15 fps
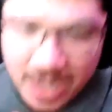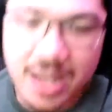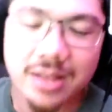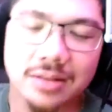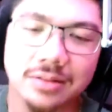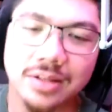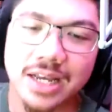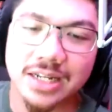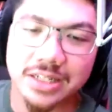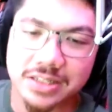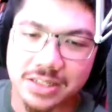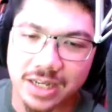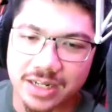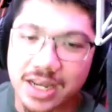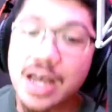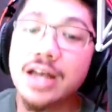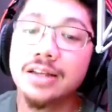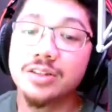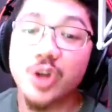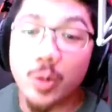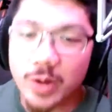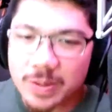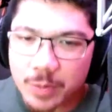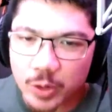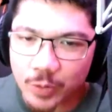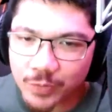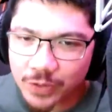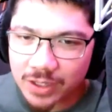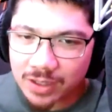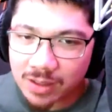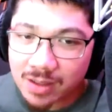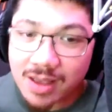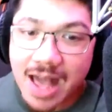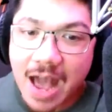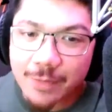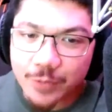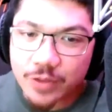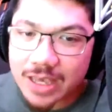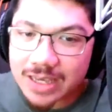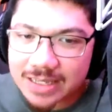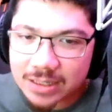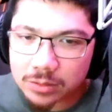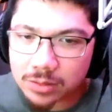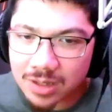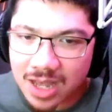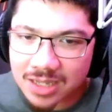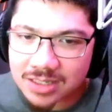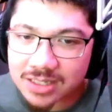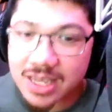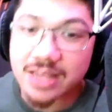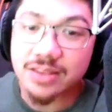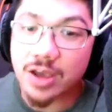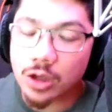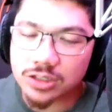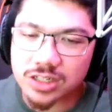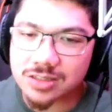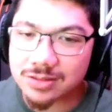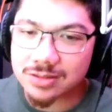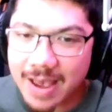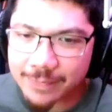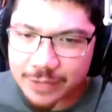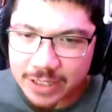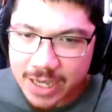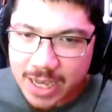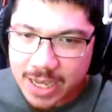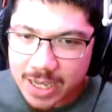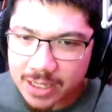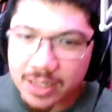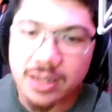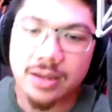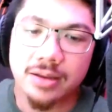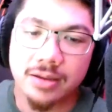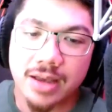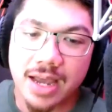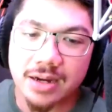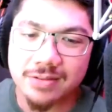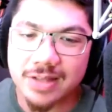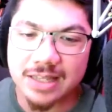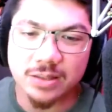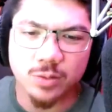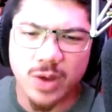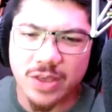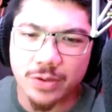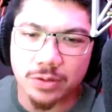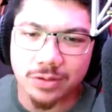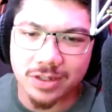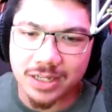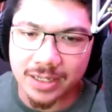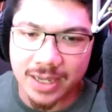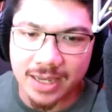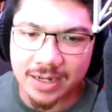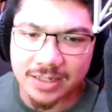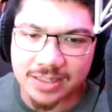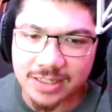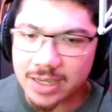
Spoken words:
Laney said, Nobody move. After they killed Lugs, they all just left. I don't like the way they're looking at us.